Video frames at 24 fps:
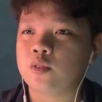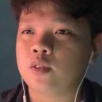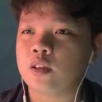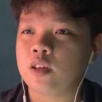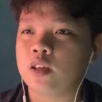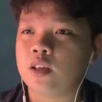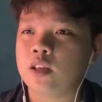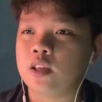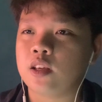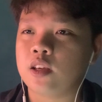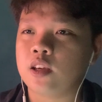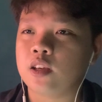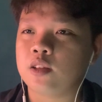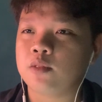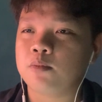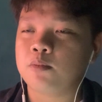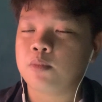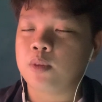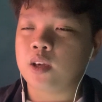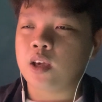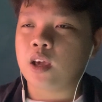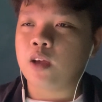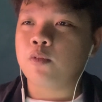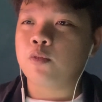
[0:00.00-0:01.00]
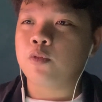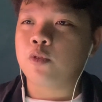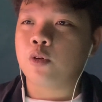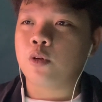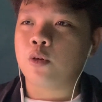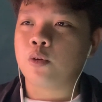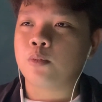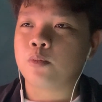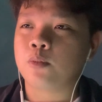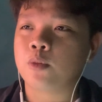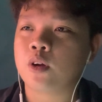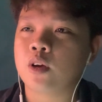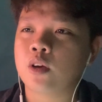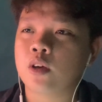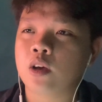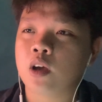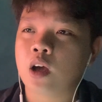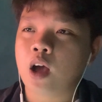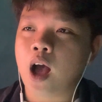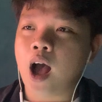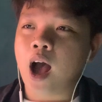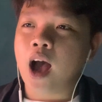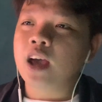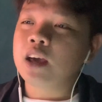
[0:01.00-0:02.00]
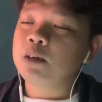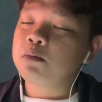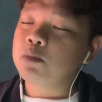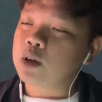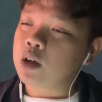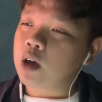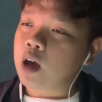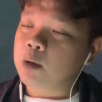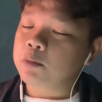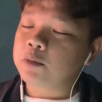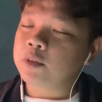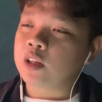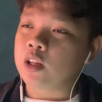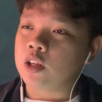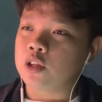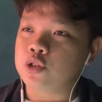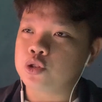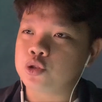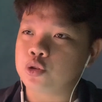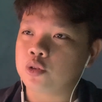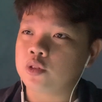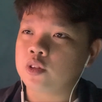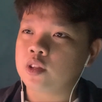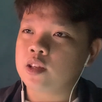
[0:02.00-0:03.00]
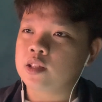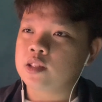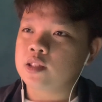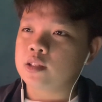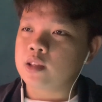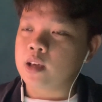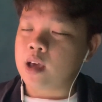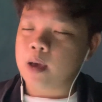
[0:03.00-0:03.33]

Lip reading: It became from I'm gonna enjoy this.